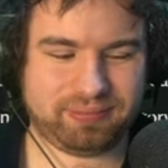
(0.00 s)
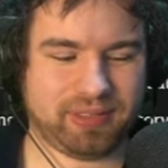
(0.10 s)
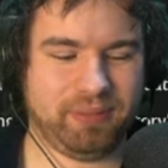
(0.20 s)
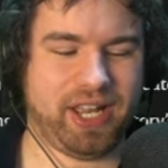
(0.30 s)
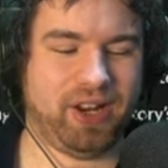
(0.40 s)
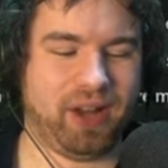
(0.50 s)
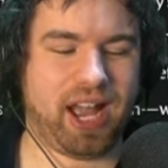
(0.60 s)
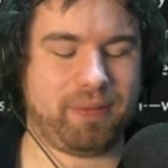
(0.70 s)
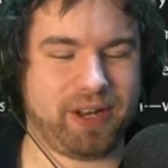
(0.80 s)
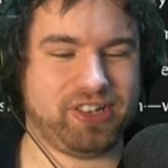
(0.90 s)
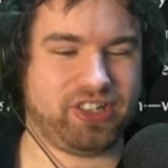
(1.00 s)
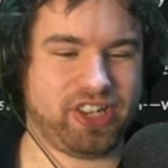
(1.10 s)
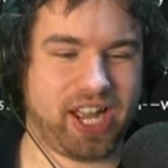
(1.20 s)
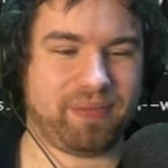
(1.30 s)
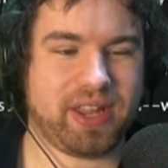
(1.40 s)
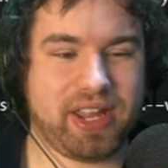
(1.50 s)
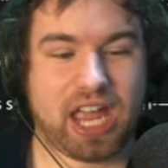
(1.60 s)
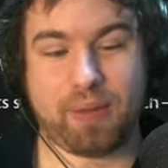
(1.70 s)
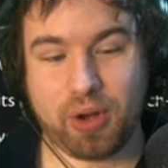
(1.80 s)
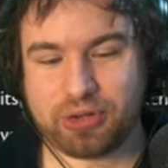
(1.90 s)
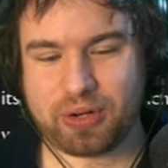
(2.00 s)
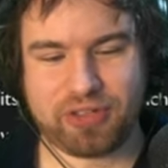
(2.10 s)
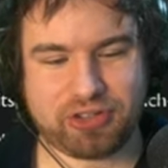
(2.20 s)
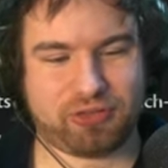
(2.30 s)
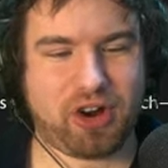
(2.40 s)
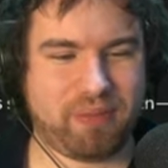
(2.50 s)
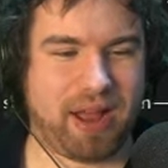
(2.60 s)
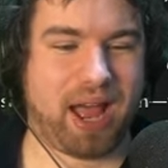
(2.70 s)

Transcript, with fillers: But yeah, not happening just yet. And we also have this roadmap.